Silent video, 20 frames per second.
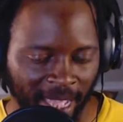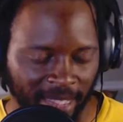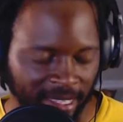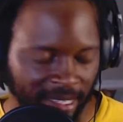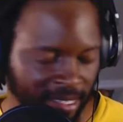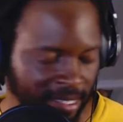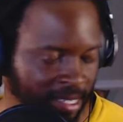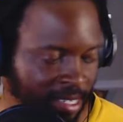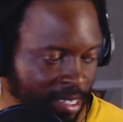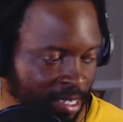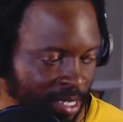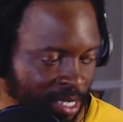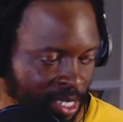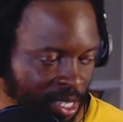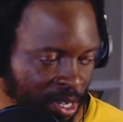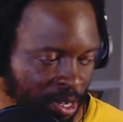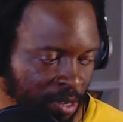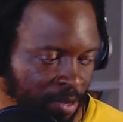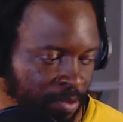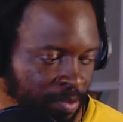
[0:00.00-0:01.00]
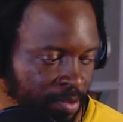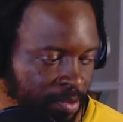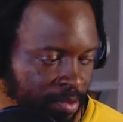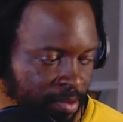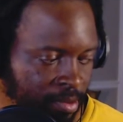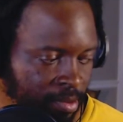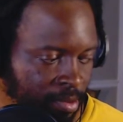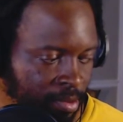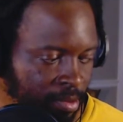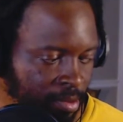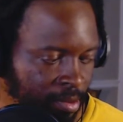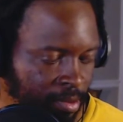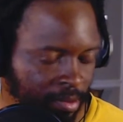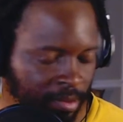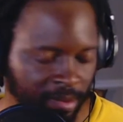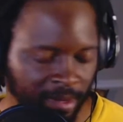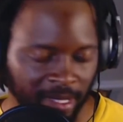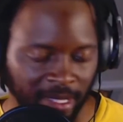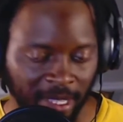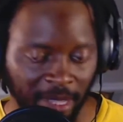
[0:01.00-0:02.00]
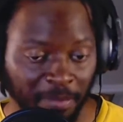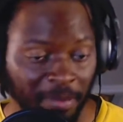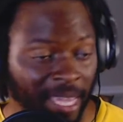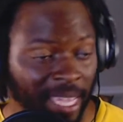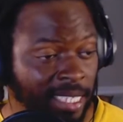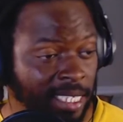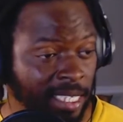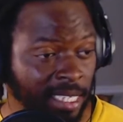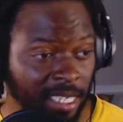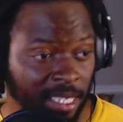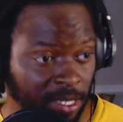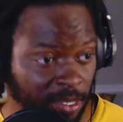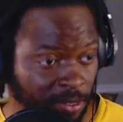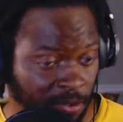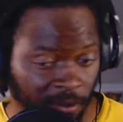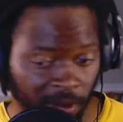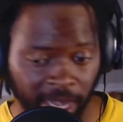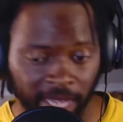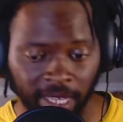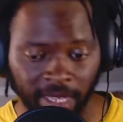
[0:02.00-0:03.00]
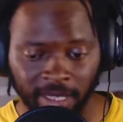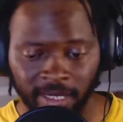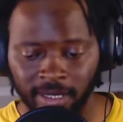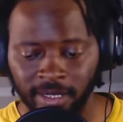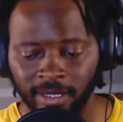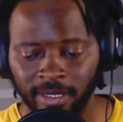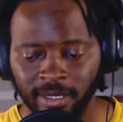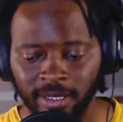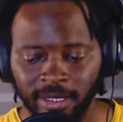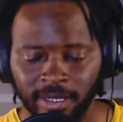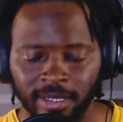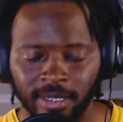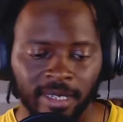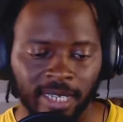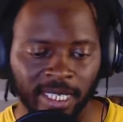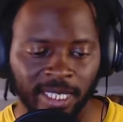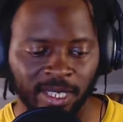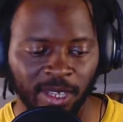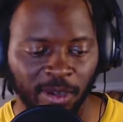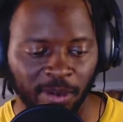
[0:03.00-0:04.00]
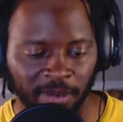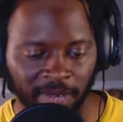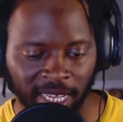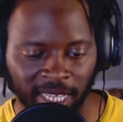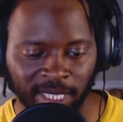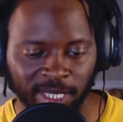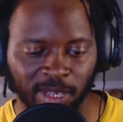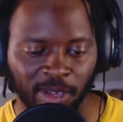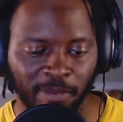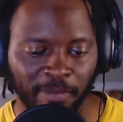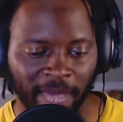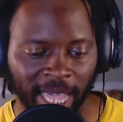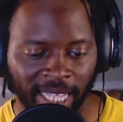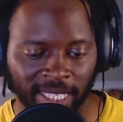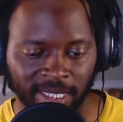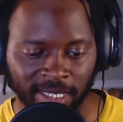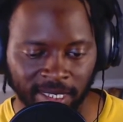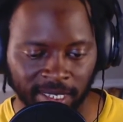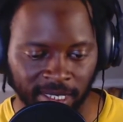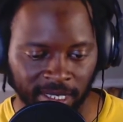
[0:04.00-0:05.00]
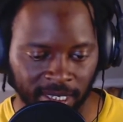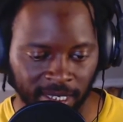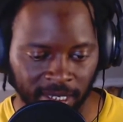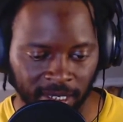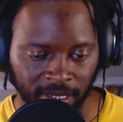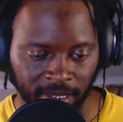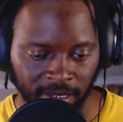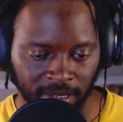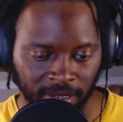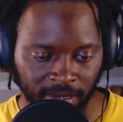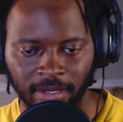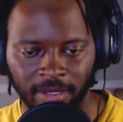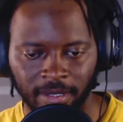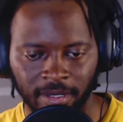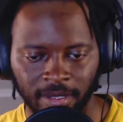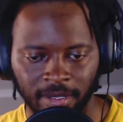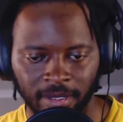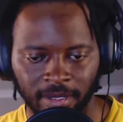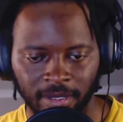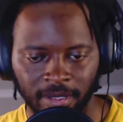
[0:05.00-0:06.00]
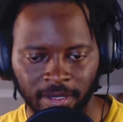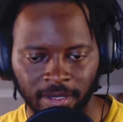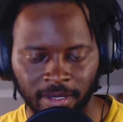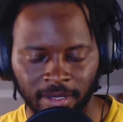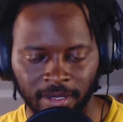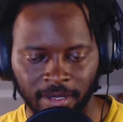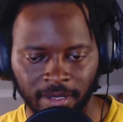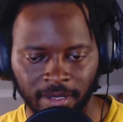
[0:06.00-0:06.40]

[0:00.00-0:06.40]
the hooks though. The mixing is great. Let's go back to the hook. I got a